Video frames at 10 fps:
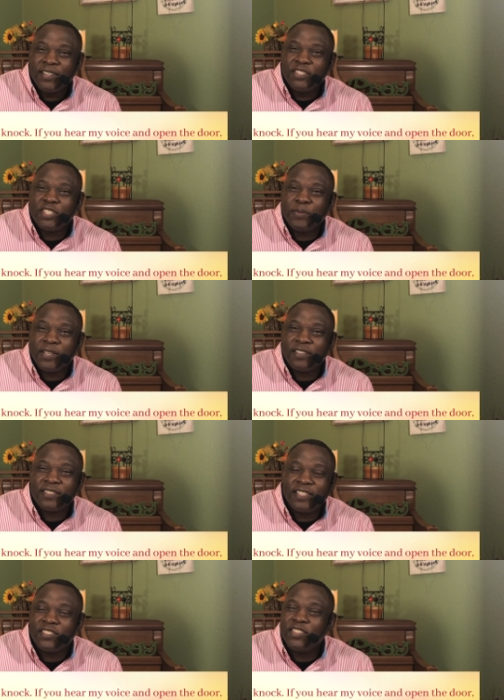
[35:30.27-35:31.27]
Just
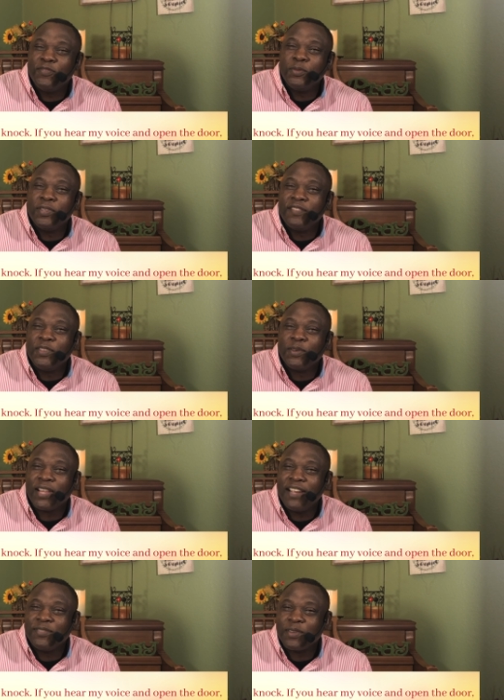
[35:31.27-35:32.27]
because, listen, if you give your
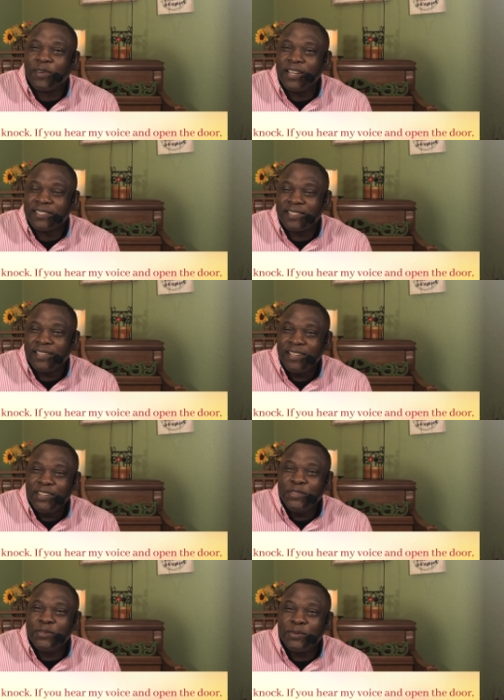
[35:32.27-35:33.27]
life to Christ,
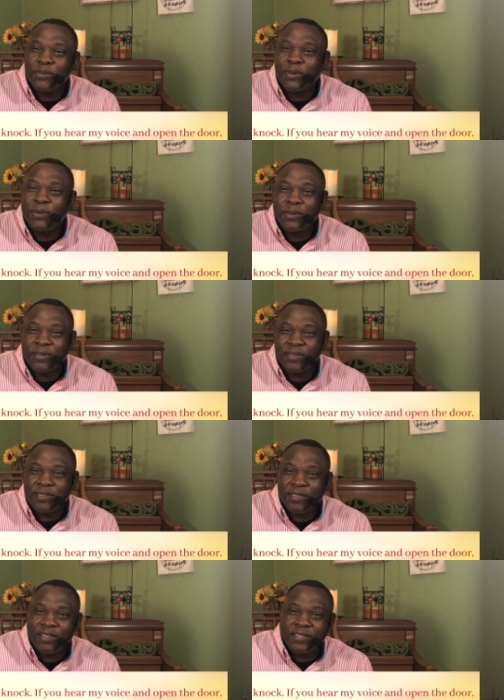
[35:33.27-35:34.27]
you're no longer
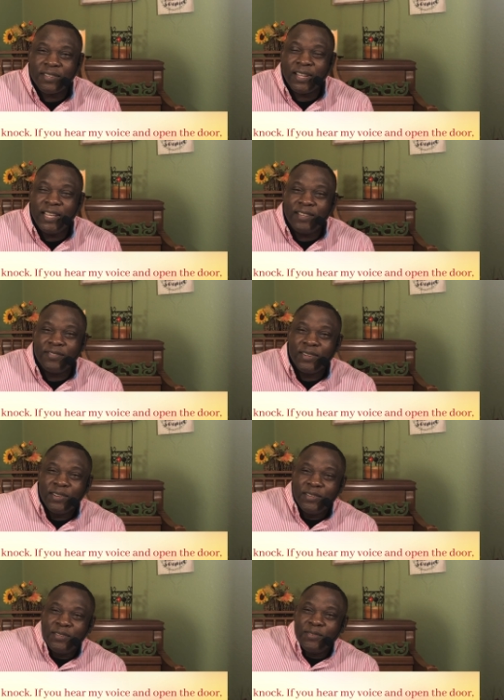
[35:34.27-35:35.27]
a slave,
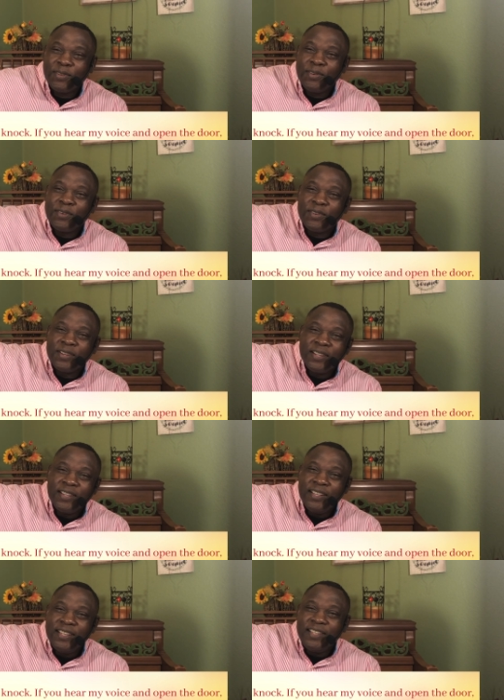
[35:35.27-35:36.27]
no longer
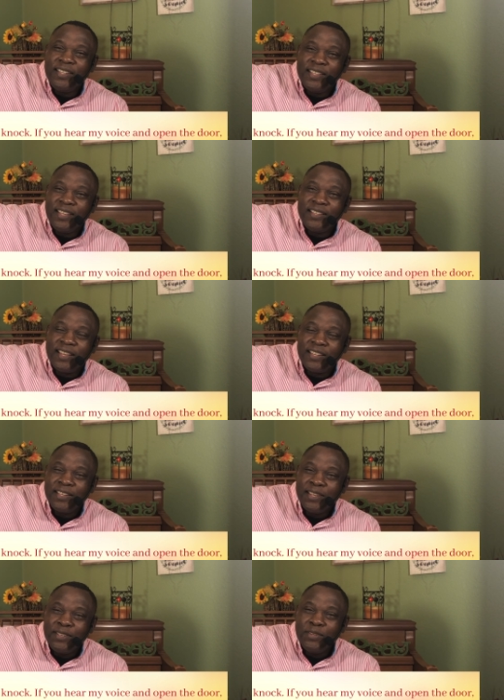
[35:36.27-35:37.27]
anything that
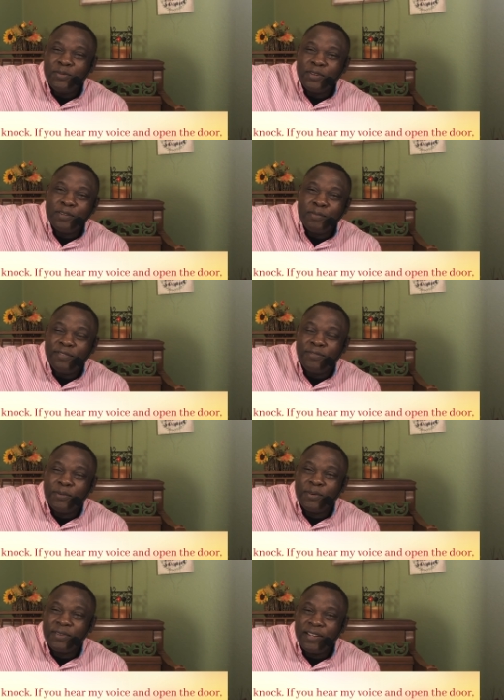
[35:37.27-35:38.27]
you were
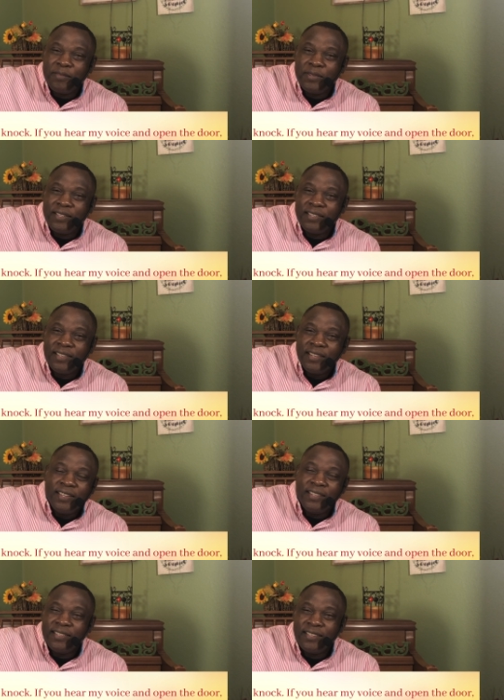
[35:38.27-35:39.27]
before. I mean,
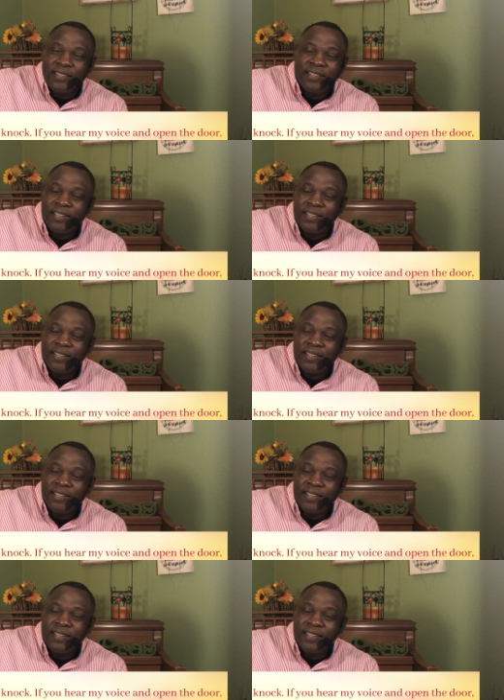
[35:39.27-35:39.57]
he